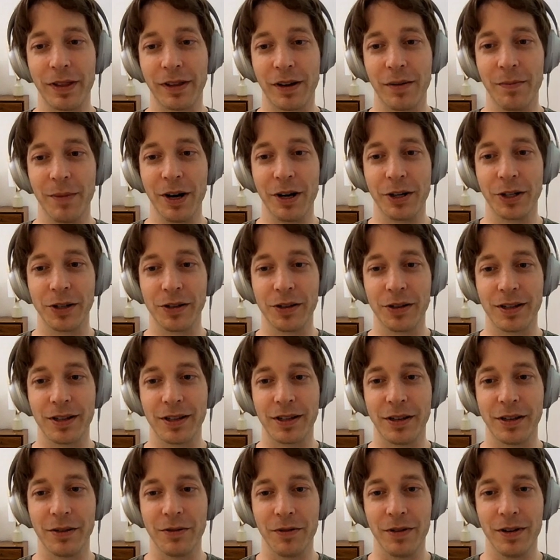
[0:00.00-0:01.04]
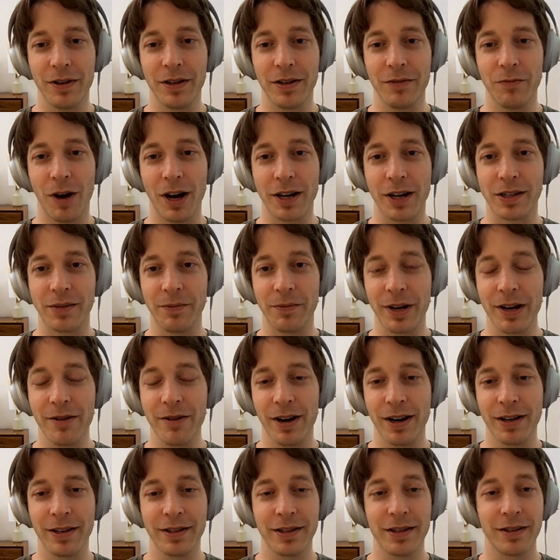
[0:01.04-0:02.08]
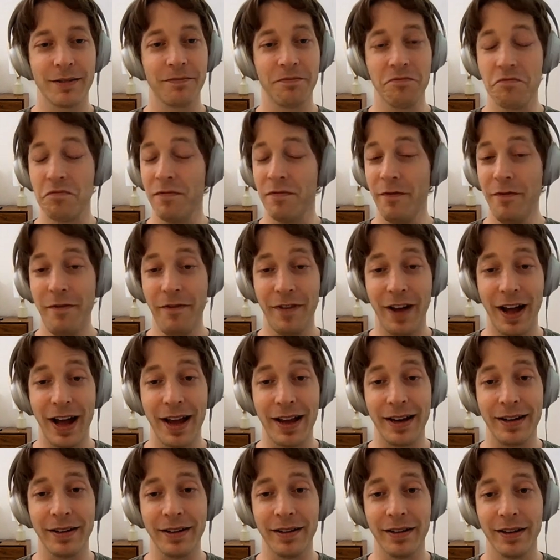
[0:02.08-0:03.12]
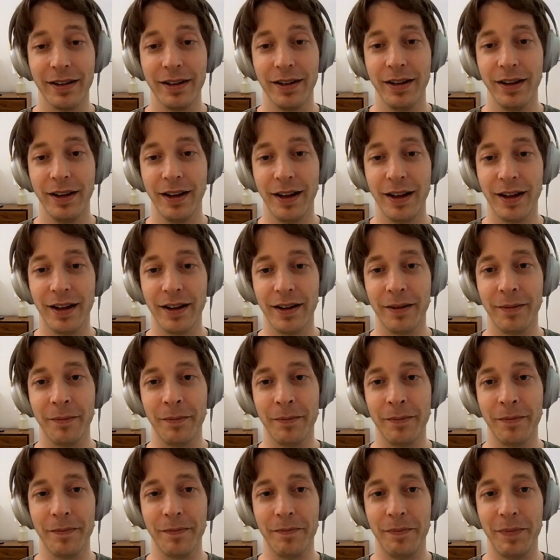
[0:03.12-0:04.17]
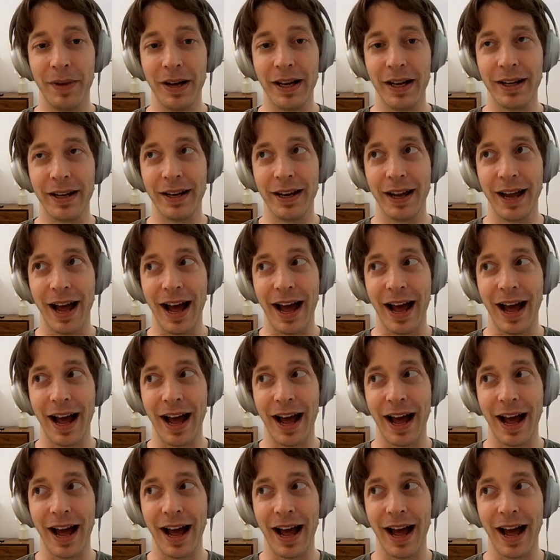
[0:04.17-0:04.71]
with commercials, to watch some reruns, fine. Um, but